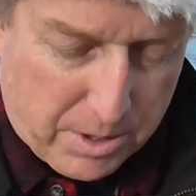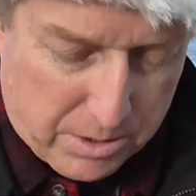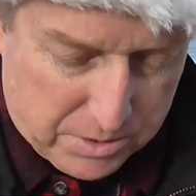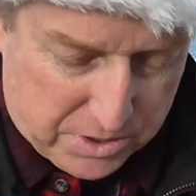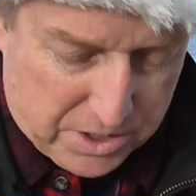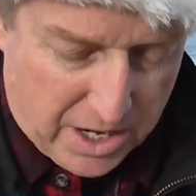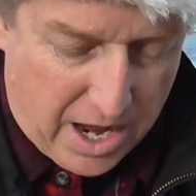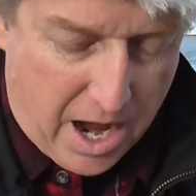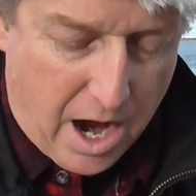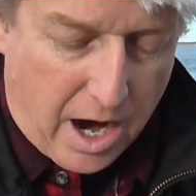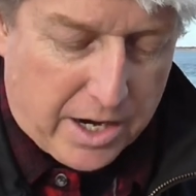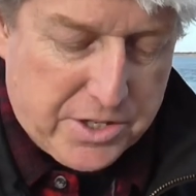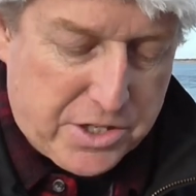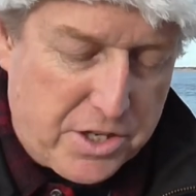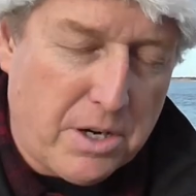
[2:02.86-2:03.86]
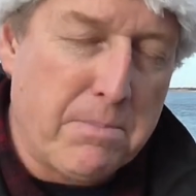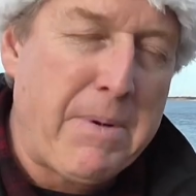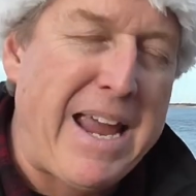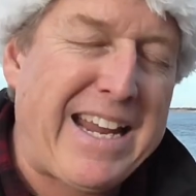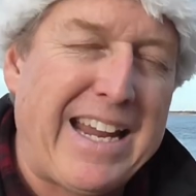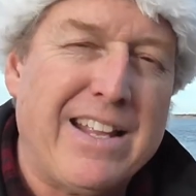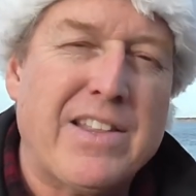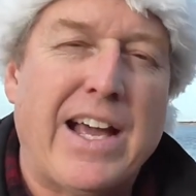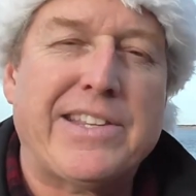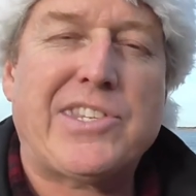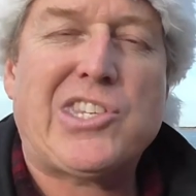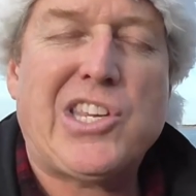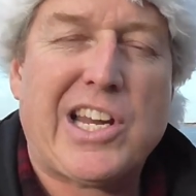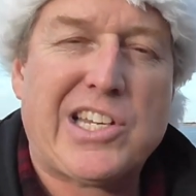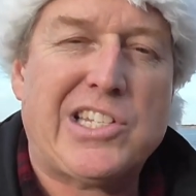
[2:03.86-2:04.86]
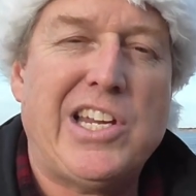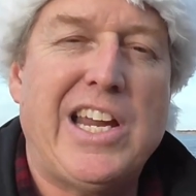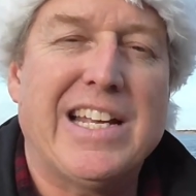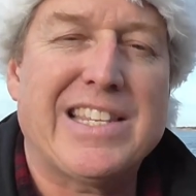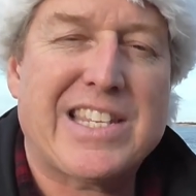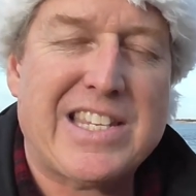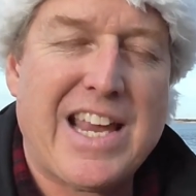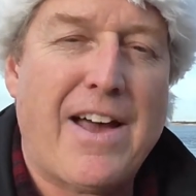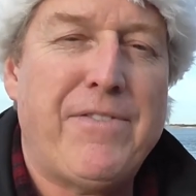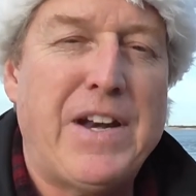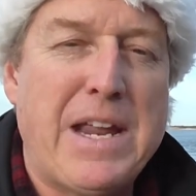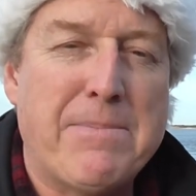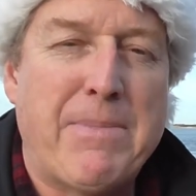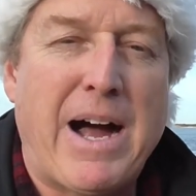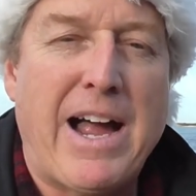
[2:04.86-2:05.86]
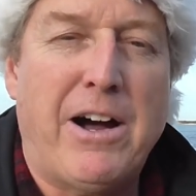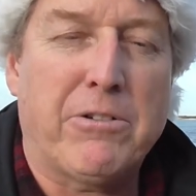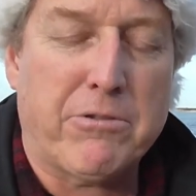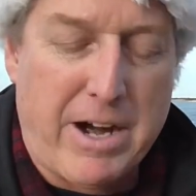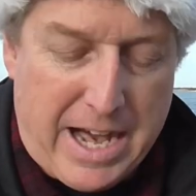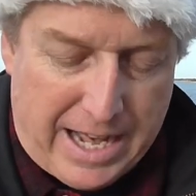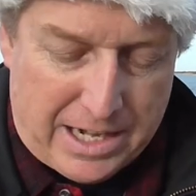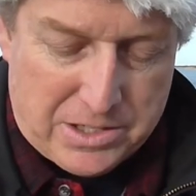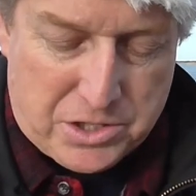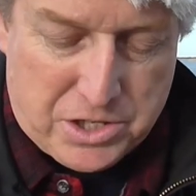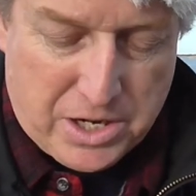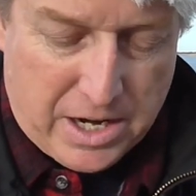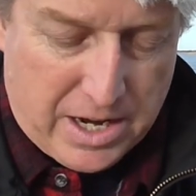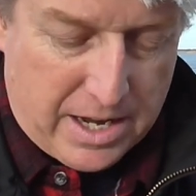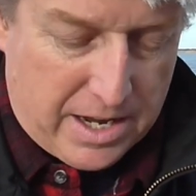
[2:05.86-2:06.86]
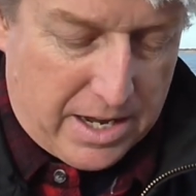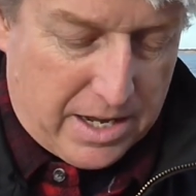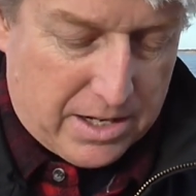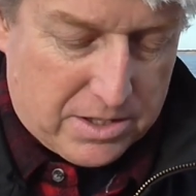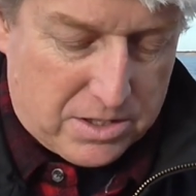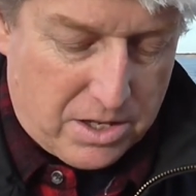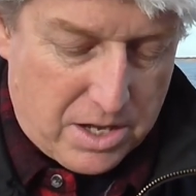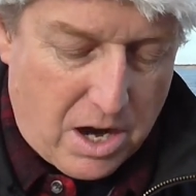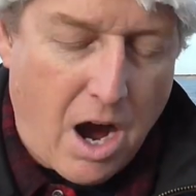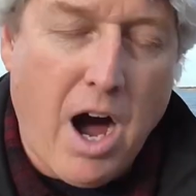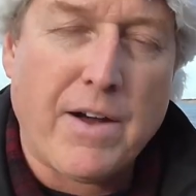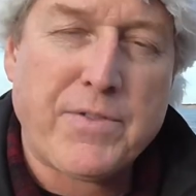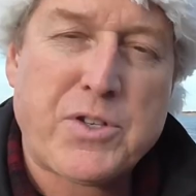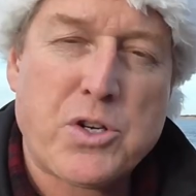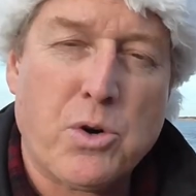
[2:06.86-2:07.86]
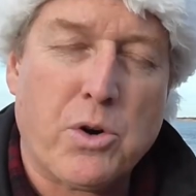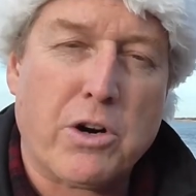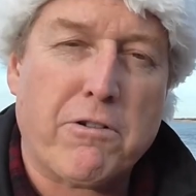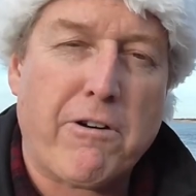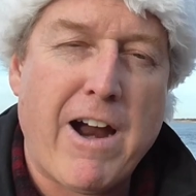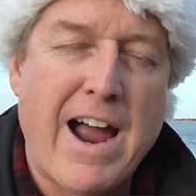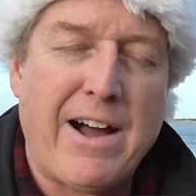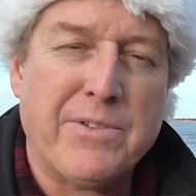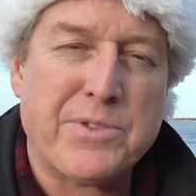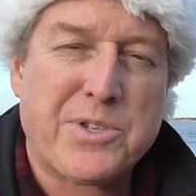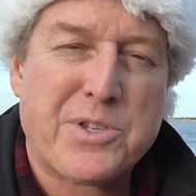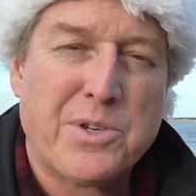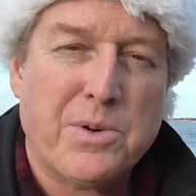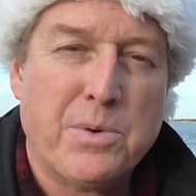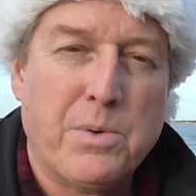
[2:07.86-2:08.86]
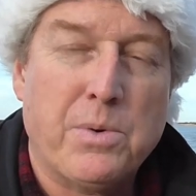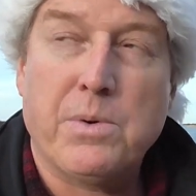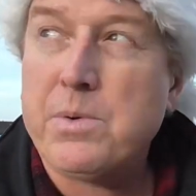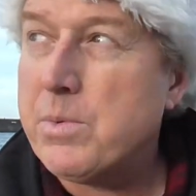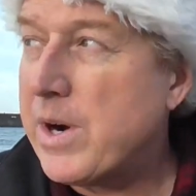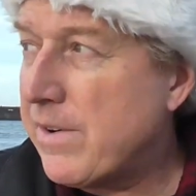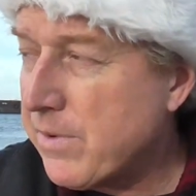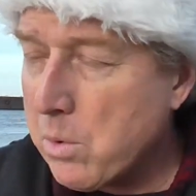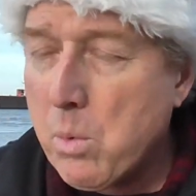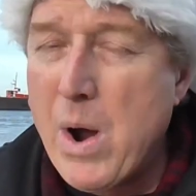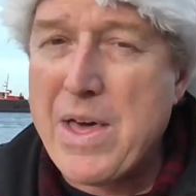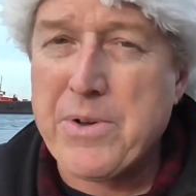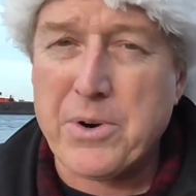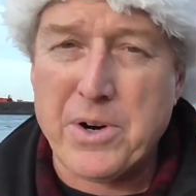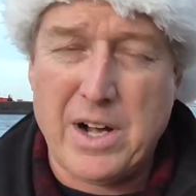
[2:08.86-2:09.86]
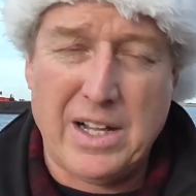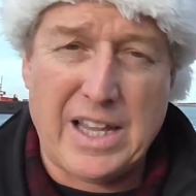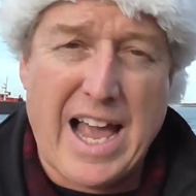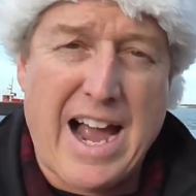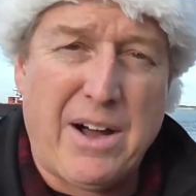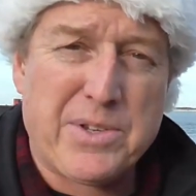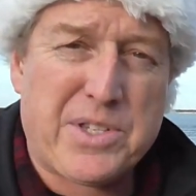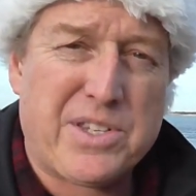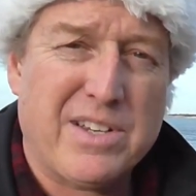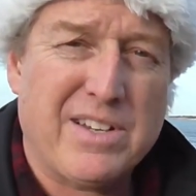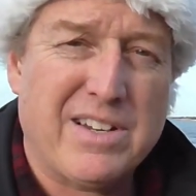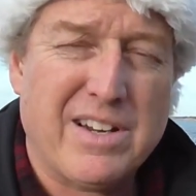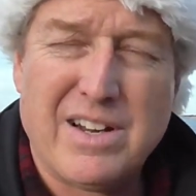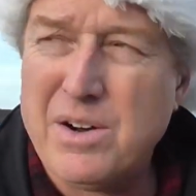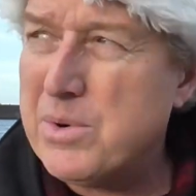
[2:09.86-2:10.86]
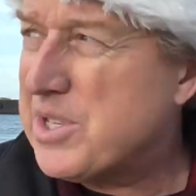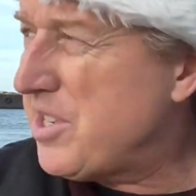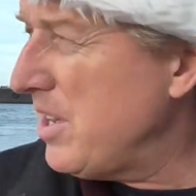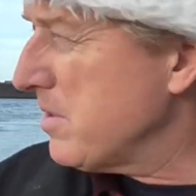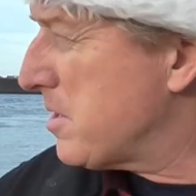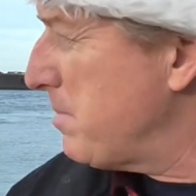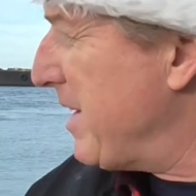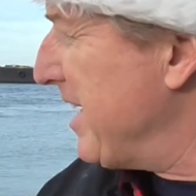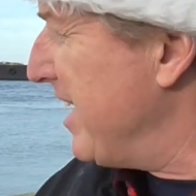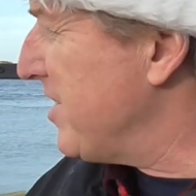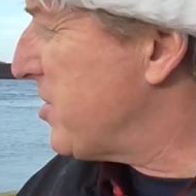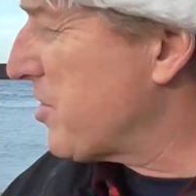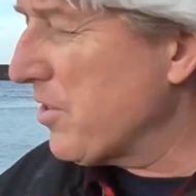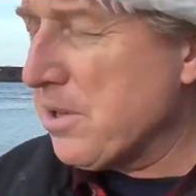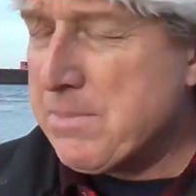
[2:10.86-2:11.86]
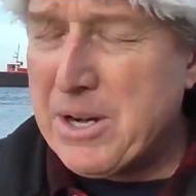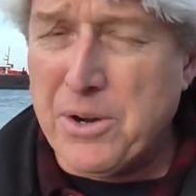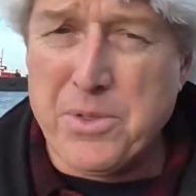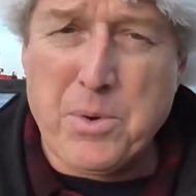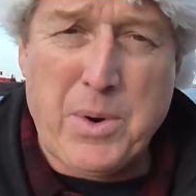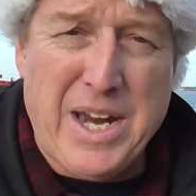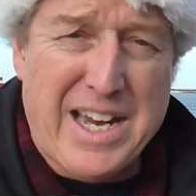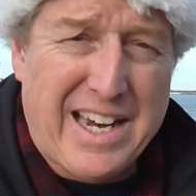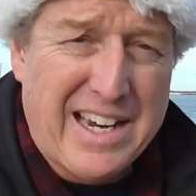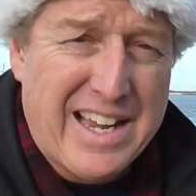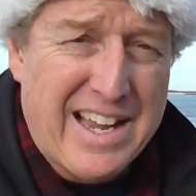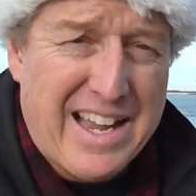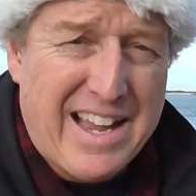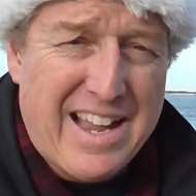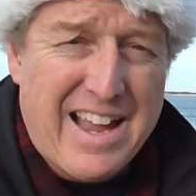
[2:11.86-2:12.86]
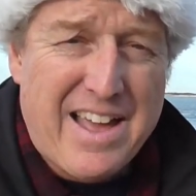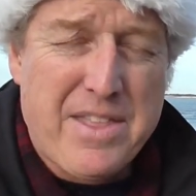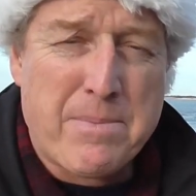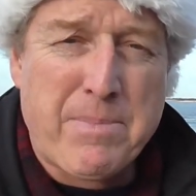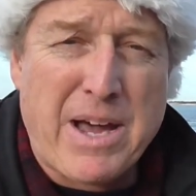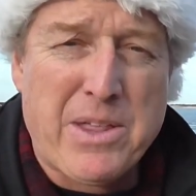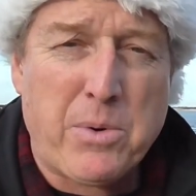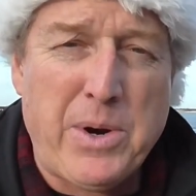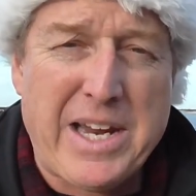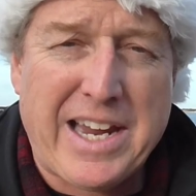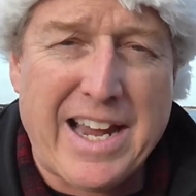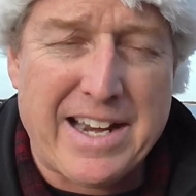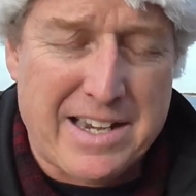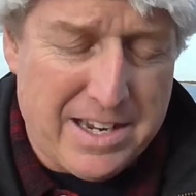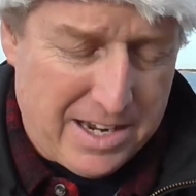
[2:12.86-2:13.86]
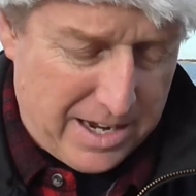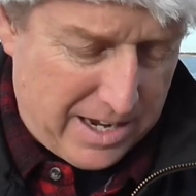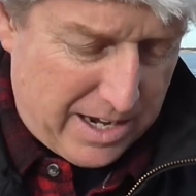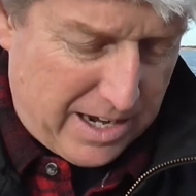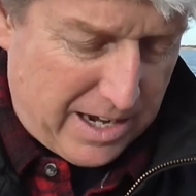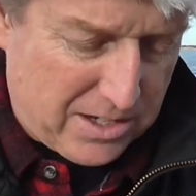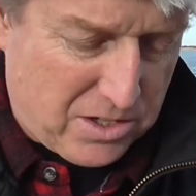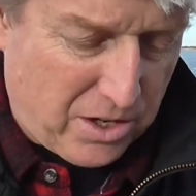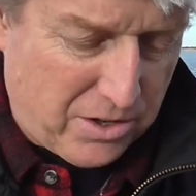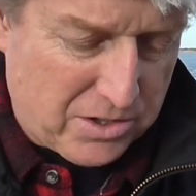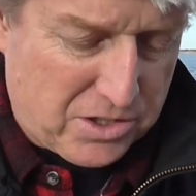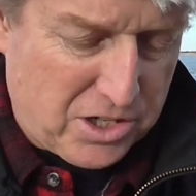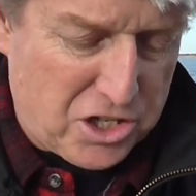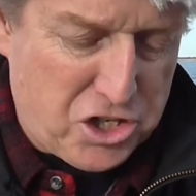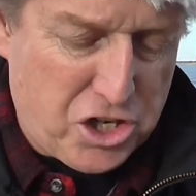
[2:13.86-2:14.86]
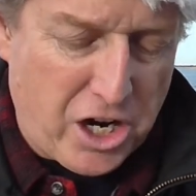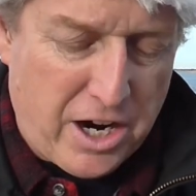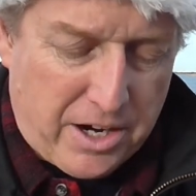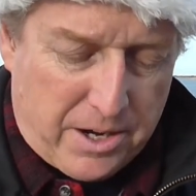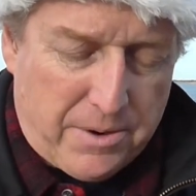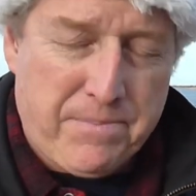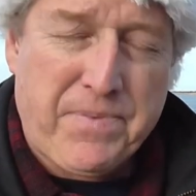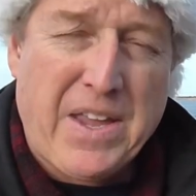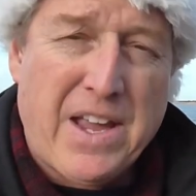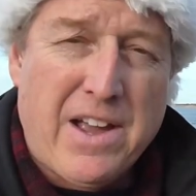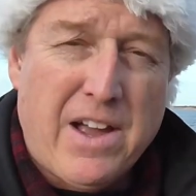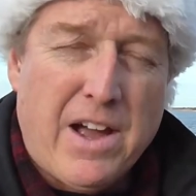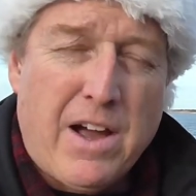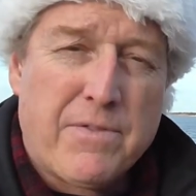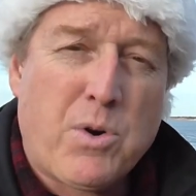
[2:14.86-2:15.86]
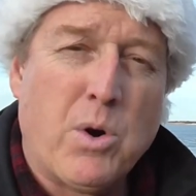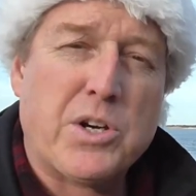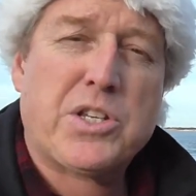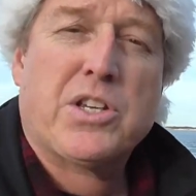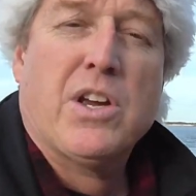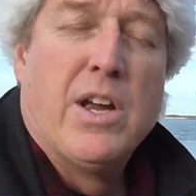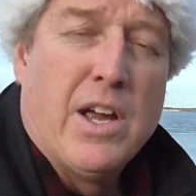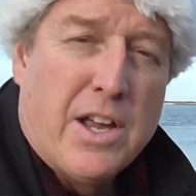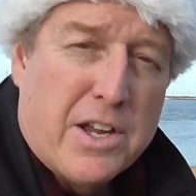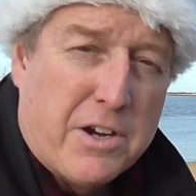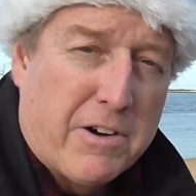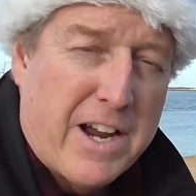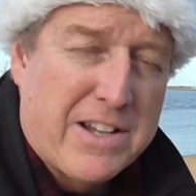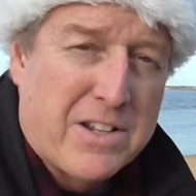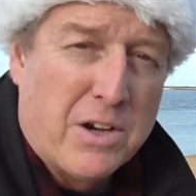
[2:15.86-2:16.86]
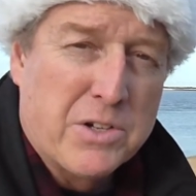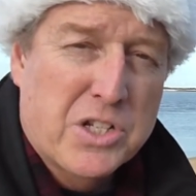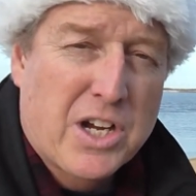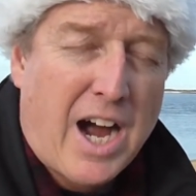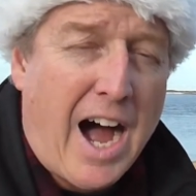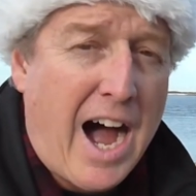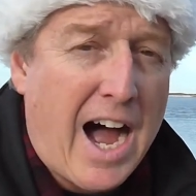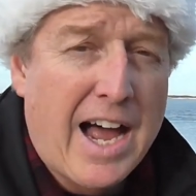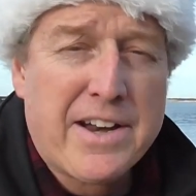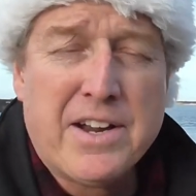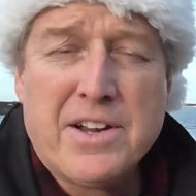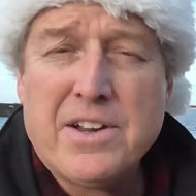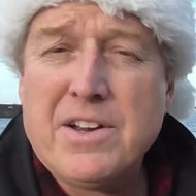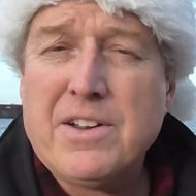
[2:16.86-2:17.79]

boats are still making that 60 and 70 mile range to the offshore grounds whenever weather allows. Always seems to be nice during the middle of the week, and then by the weekend it turns to junk. Of course, you're hitting those cod,